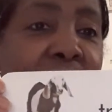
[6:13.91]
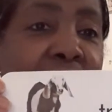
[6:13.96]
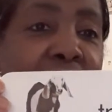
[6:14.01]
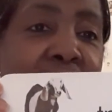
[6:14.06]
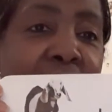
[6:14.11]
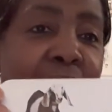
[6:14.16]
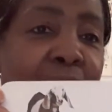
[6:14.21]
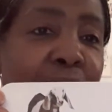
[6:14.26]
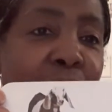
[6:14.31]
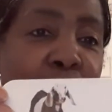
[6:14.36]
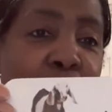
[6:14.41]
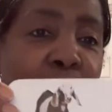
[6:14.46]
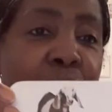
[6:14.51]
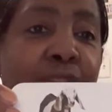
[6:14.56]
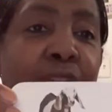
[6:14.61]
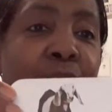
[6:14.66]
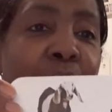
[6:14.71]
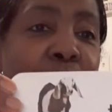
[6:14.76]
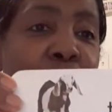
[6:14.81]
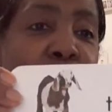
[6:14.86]
even your
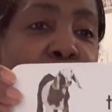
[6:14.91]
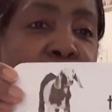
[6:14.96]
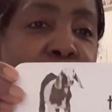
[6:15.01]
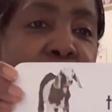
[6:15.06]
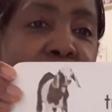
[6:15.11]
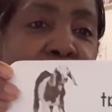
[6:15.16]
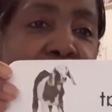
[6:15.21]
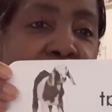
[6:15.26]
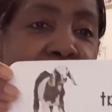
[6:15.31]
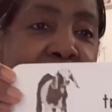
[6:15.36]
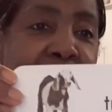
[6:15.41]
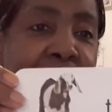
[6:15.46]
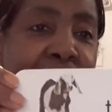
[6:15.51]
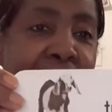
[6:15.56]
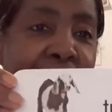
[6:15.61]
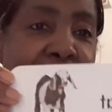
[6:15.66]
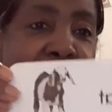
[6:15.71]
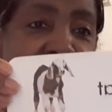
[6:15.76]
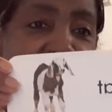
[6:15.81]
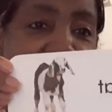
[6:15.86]
clothes.
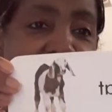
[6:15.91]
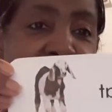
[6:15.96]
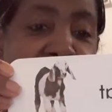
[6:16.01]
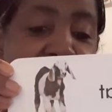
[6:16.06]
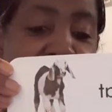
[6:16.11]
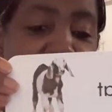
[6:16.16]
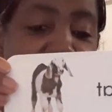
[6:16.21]
He'll eat.